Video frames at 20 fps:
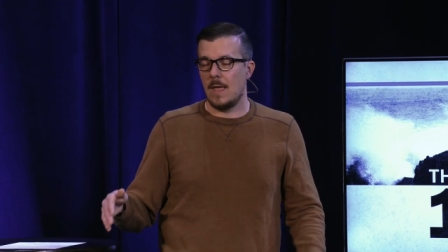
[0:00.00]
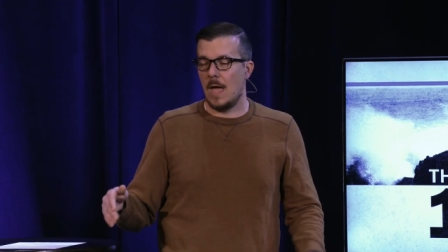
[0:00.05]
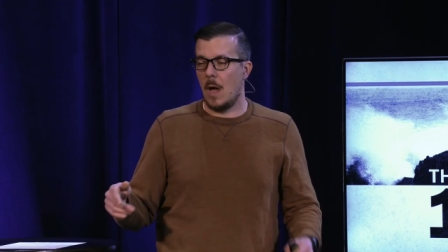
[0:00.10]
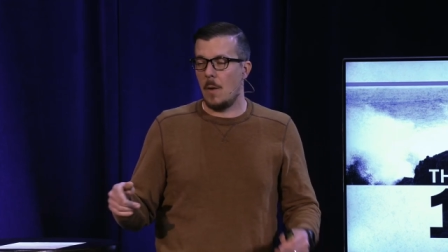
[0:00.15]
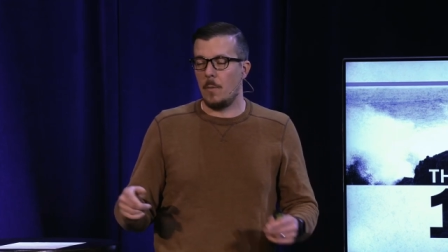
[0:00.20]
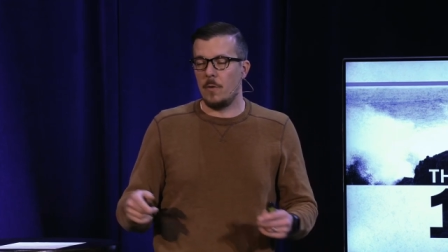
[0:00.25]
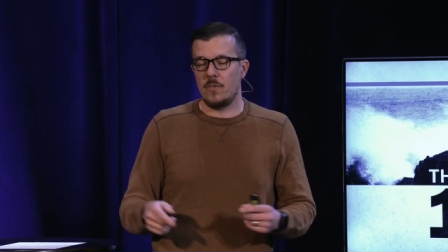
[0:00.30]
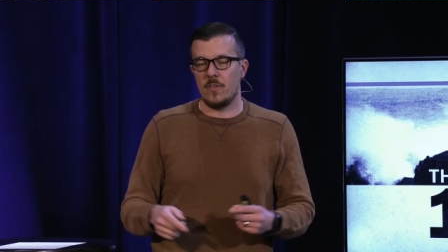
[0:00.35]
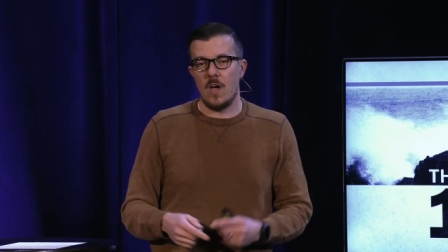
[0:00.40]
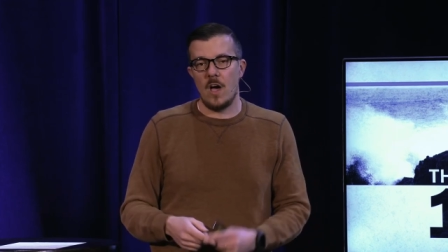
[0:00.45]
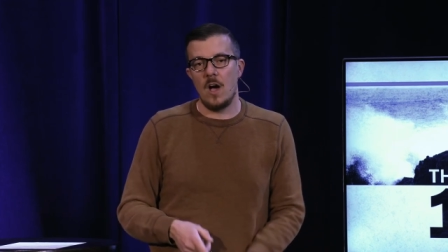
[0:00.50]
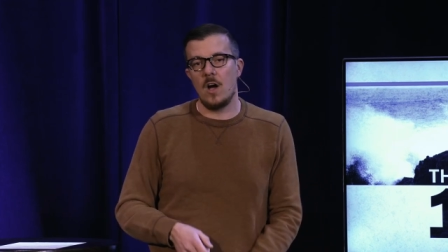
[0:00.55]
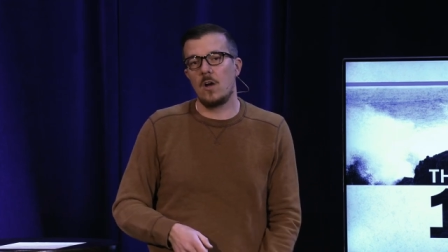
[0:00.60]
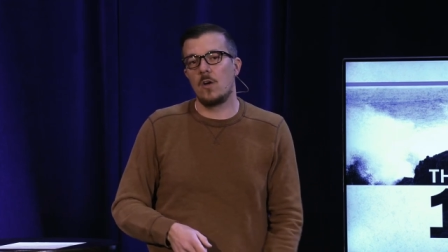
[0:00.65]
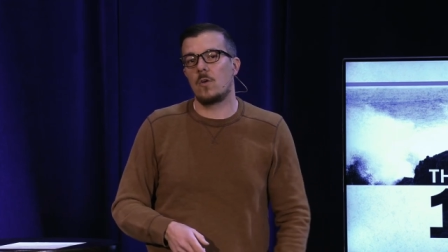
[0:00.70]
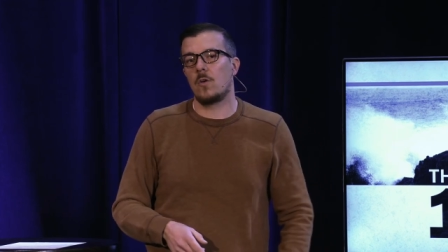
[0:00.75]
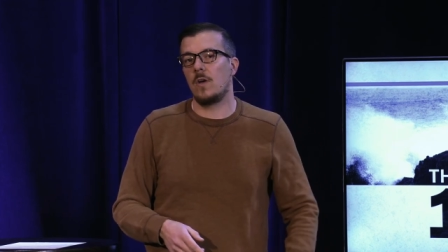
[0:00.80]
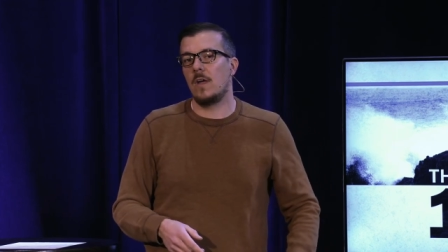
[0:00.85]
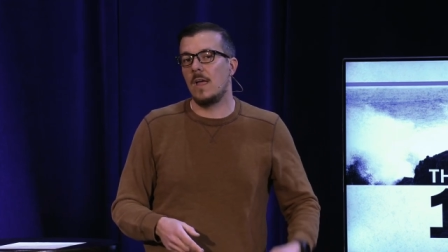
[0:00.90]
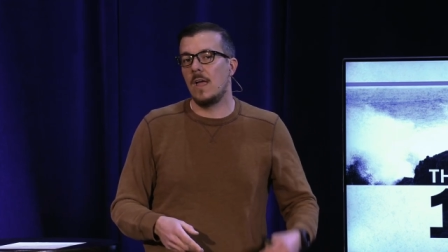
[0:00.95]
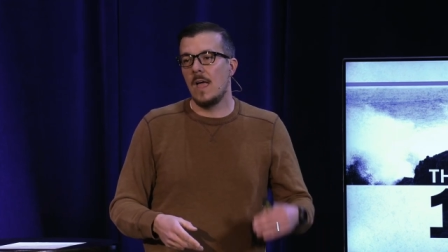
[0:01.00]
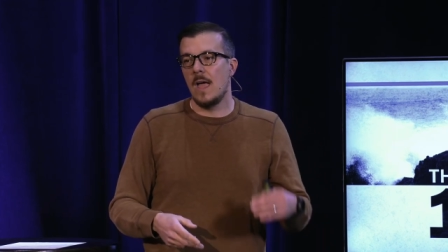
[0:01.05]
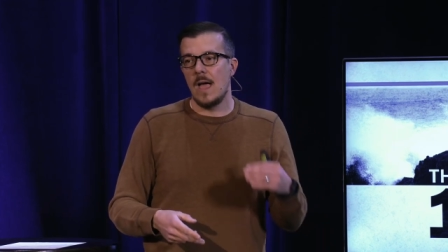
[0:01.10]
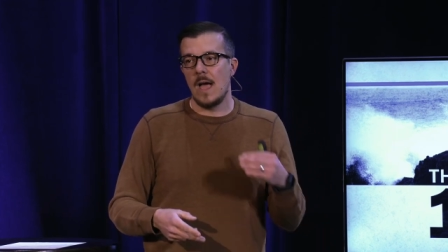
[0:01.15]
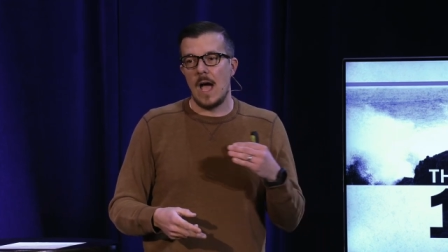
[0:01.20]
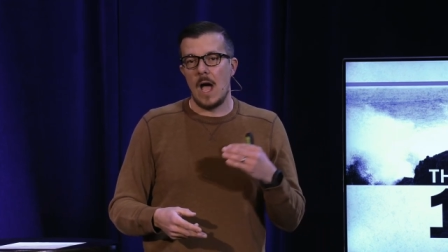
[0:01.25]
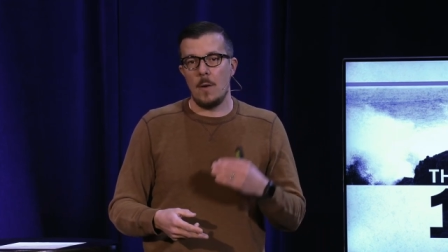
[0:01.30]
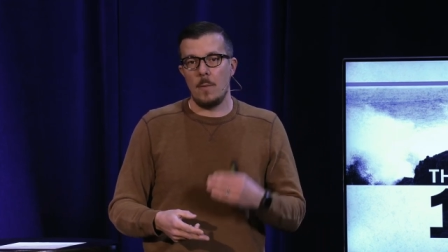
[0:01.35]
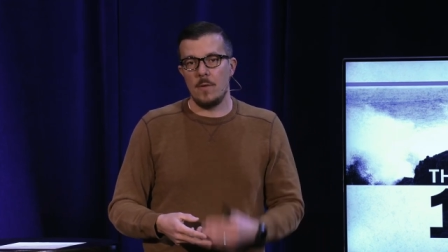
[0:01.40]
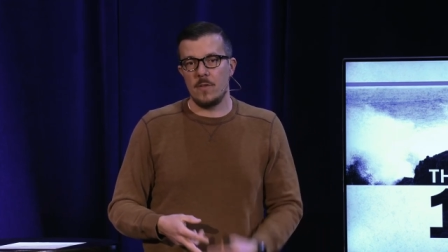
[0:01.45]
I was hungry.
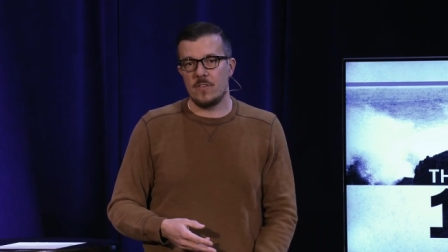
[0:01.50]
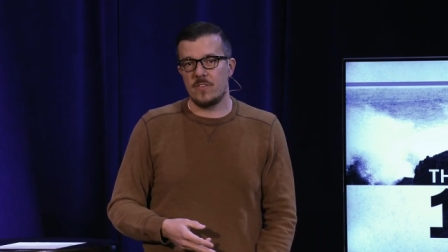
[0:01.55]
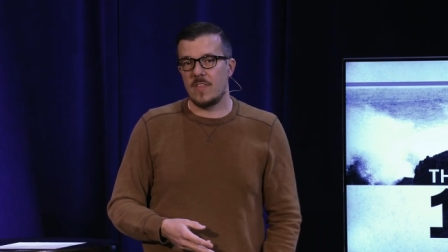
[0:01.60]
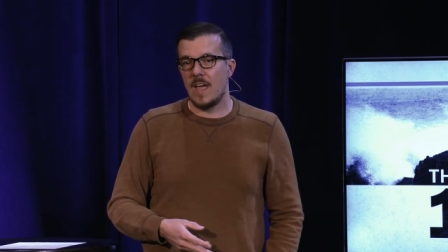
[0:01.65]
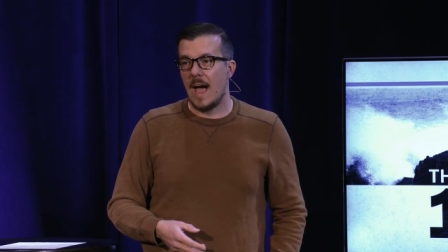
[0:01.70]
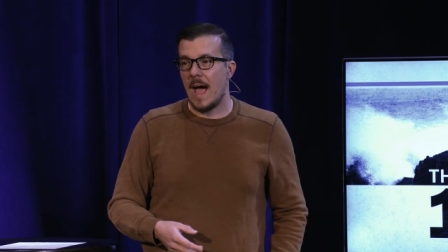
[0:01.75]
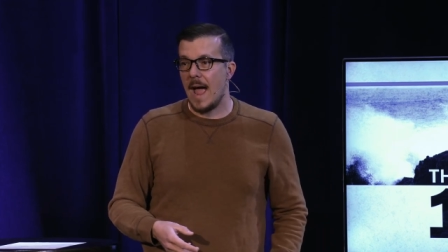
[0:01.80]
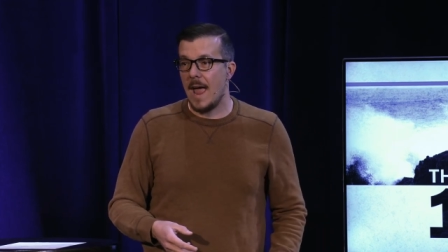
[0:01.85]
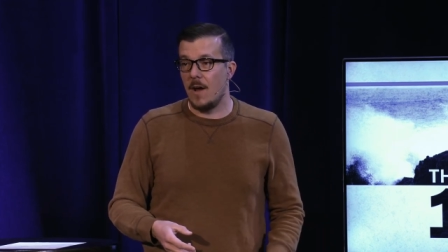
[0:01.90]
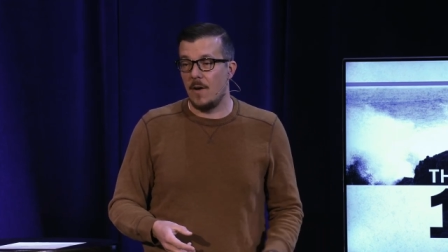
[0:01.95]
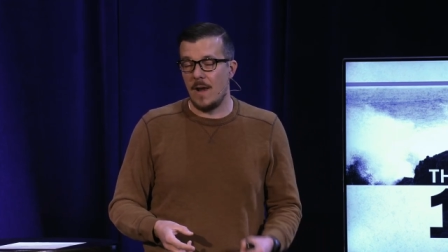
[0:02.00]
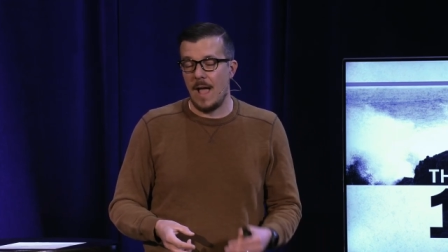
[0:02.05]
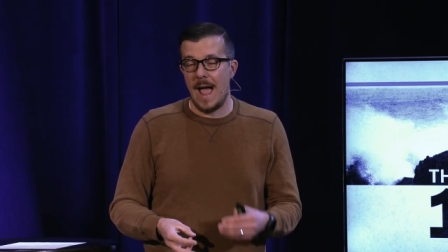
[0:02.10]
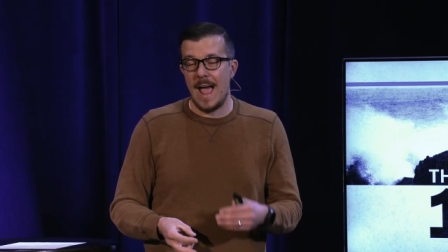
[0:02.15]
I was tired.